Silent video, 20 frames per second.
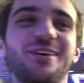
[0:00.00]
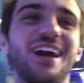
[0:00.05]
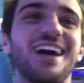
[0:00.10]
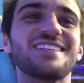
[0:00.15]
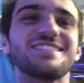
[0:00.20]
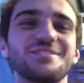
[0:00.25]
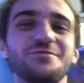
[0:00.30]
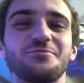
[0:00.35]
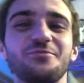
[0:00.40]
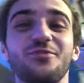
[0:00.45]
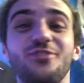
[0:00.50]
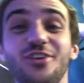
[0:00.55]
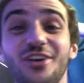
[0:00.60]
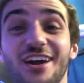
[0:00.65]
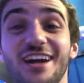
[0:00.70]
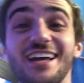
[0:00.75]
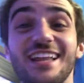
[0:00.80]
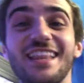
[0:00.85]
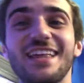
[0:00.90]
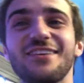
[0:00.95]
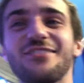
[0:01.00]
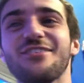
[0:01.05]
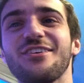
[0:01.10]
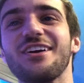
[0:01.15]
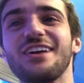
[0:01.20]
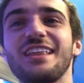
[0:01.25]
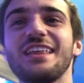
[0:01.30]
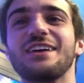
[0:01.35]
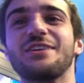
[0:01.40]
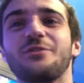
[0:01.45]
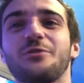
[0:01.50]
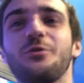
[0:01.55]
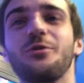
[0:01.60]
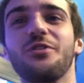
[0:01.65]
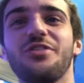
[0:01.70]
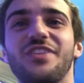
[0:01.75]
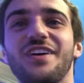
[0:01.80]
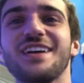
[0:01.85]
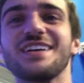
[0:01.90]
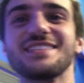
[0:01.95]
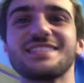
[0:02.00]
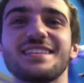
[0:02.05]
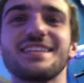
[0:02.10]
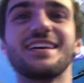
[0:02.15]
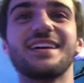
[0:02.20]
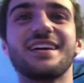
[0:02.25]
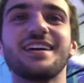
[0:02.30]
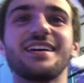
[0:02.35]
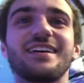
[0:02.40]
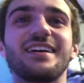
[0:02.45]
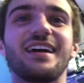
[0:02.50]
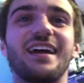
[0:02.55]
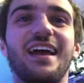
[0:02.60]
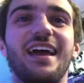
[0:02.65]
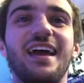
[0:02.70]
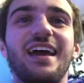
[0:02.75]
we got some really, really cool things in here,